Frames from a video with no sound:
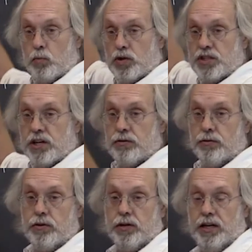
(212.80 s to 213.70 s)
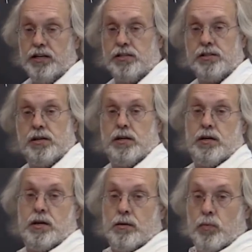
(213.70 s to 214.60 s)
more general case,
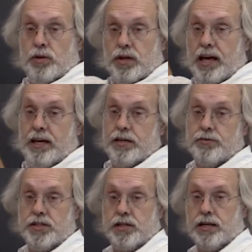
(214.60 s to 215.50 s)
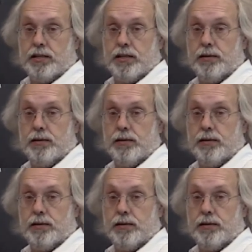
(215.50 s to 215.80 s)
with k entries like that.